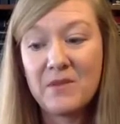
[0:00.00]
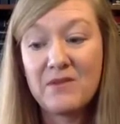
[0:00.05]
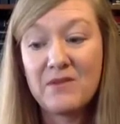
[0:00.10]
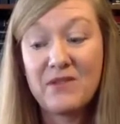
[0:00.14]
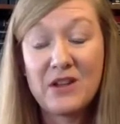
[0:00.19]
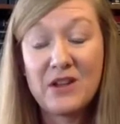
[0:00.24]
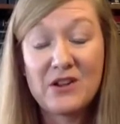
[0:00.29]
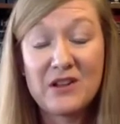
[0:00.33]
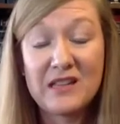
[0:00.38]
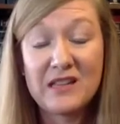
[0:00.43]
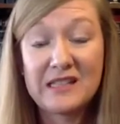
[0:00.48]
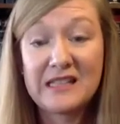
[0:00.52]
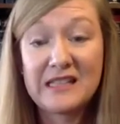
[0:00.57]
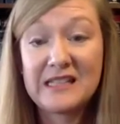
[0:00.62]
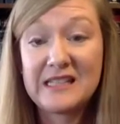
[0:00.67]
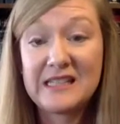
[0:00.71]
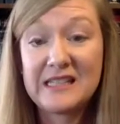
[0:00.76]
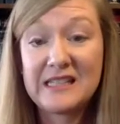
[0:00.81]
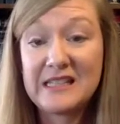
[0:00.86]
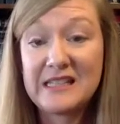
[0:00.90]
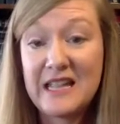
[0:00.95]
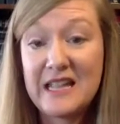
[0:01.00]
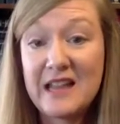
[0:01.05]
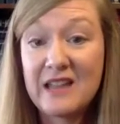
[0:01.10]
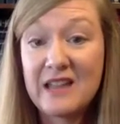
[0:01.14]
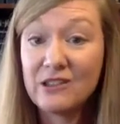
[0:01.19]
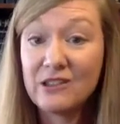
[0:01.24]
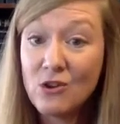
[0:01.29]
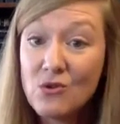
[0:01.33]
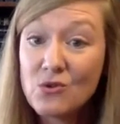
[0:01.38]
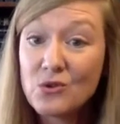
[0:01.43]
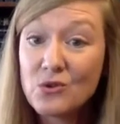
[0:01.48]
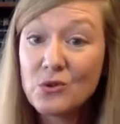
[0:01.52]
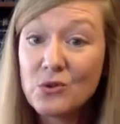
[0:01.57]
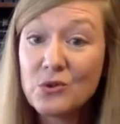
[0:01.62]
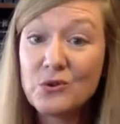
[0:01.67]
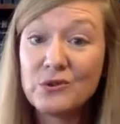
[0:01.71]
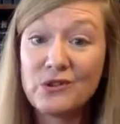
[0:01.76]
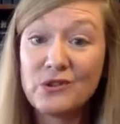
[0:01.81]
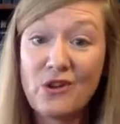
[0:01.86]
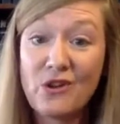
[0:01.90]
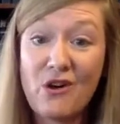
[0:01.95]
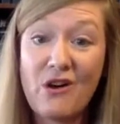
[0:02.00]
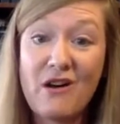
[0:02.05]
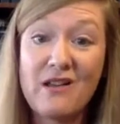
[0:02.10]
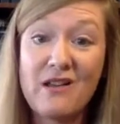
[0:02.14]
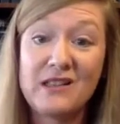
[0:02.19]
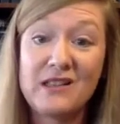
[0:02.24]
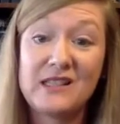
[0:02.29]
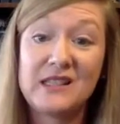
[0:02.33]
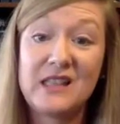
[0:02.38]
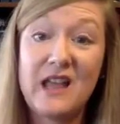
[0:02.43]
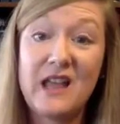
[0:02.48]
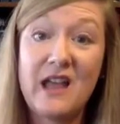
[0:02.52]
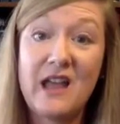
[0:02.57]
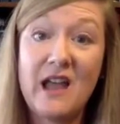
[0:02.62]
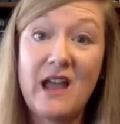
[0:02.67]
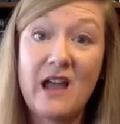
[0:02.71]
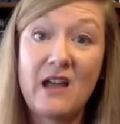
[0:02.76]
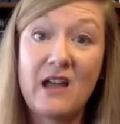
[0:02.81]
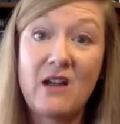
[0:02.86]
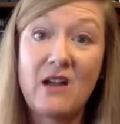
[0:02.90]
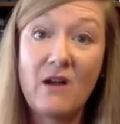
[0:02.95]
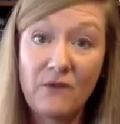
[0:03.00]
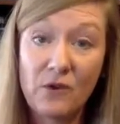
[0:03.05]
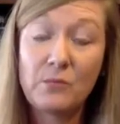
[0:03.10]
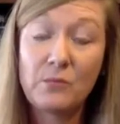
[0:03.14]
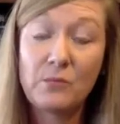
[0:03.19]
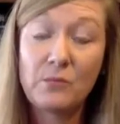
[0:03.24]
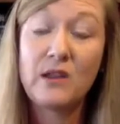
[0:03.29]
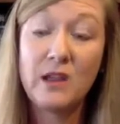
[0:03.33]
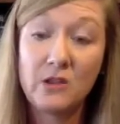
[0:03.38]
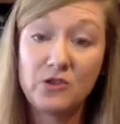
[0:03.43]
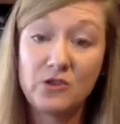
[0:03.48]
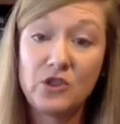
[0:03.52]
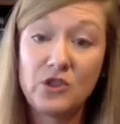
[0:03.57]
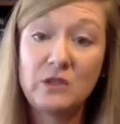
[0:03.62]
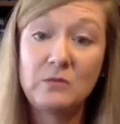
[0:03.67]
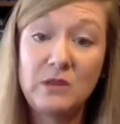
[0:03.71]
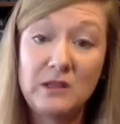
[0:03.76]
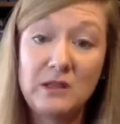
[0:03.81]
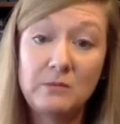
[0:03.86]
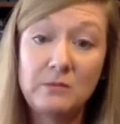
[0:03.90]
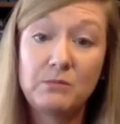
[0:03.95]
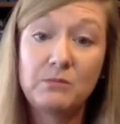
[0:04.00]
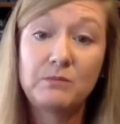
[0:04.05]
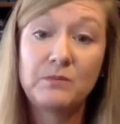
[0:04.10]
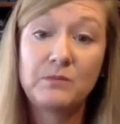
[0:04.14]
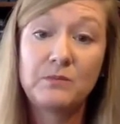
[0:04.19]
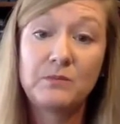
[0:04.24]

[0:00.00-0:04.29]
various state and local laws that offer LGBT